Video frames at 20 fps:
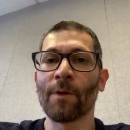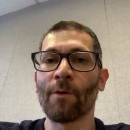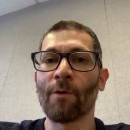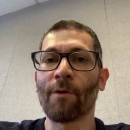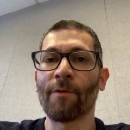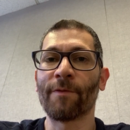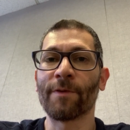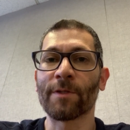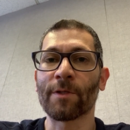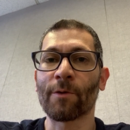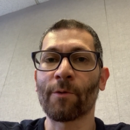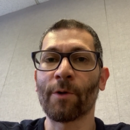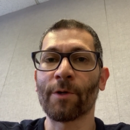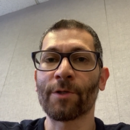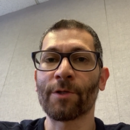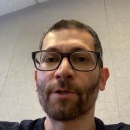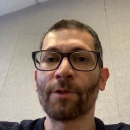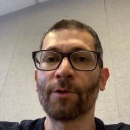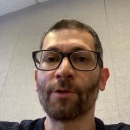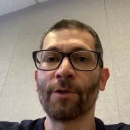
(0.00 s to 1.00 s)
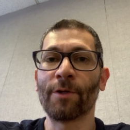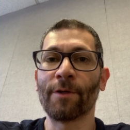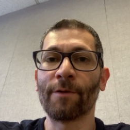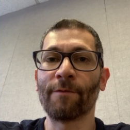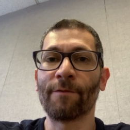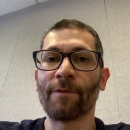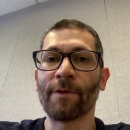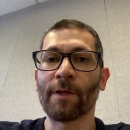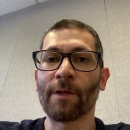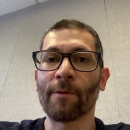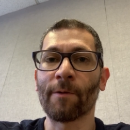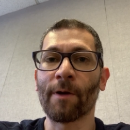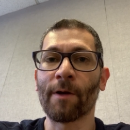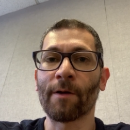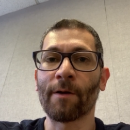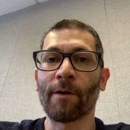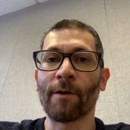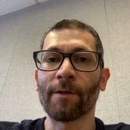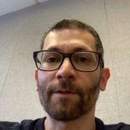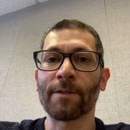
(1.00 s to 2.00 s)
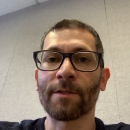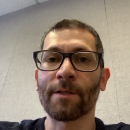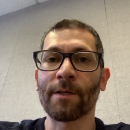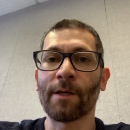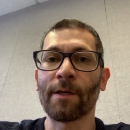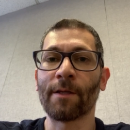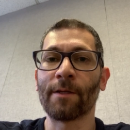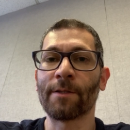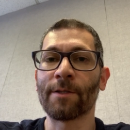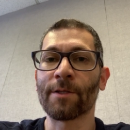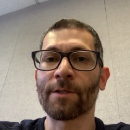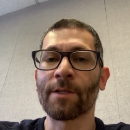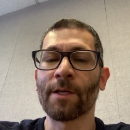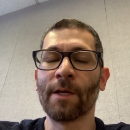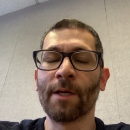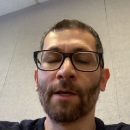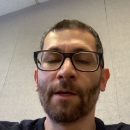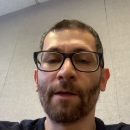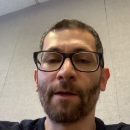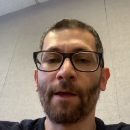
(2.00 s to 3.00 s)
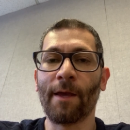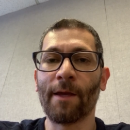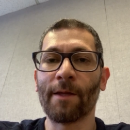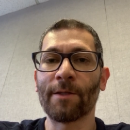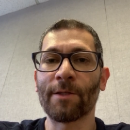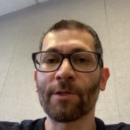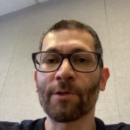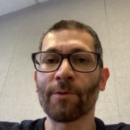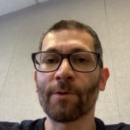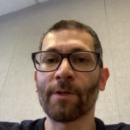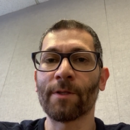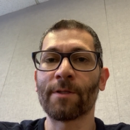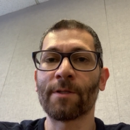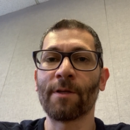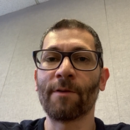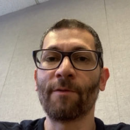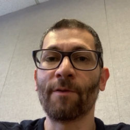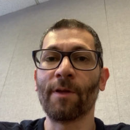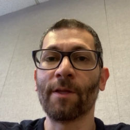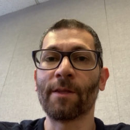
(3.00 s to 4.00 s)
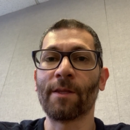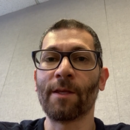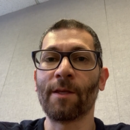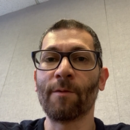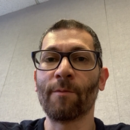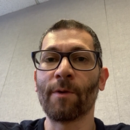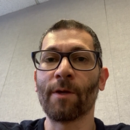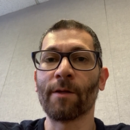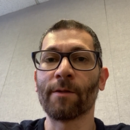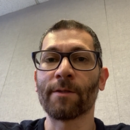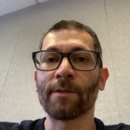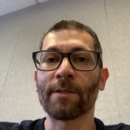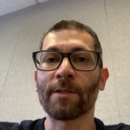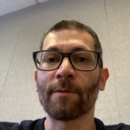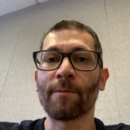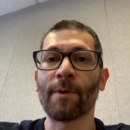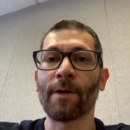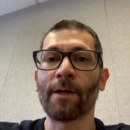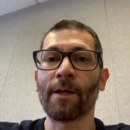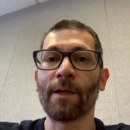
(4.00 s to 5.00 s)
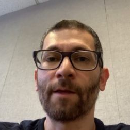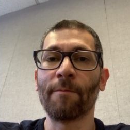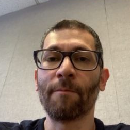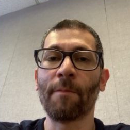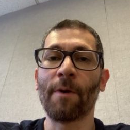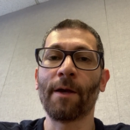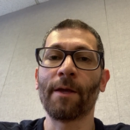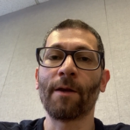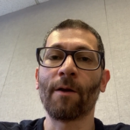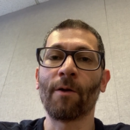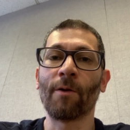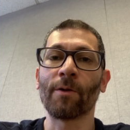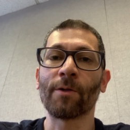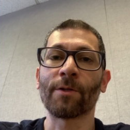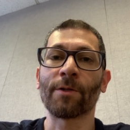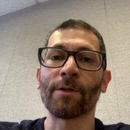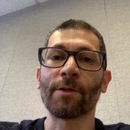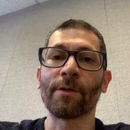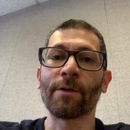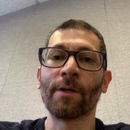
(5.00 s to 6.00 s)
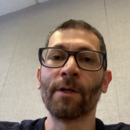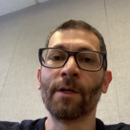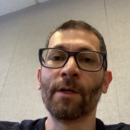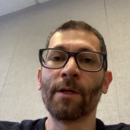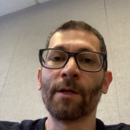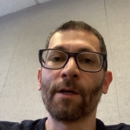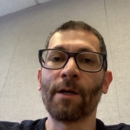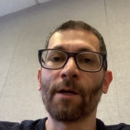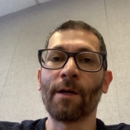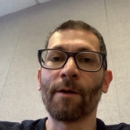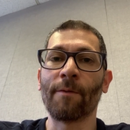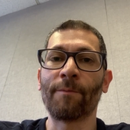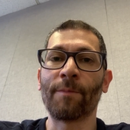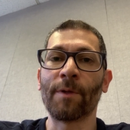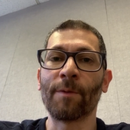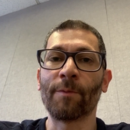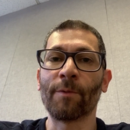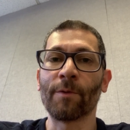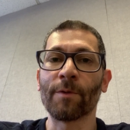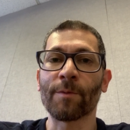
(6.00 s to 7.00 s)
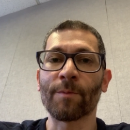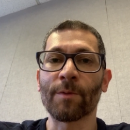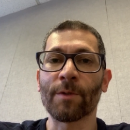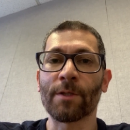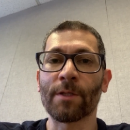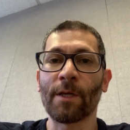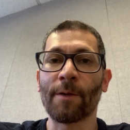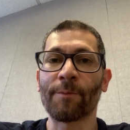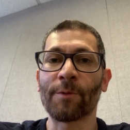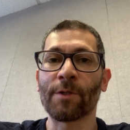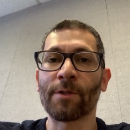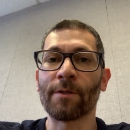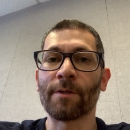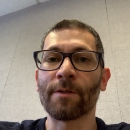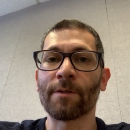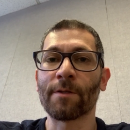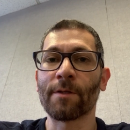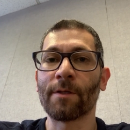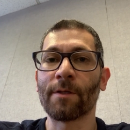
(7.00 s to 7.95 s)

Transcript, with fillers: or if it's a question you couldn't figure out on site, just answer it, see if you can get the email to somebody. It might alter uh, people's perceptions.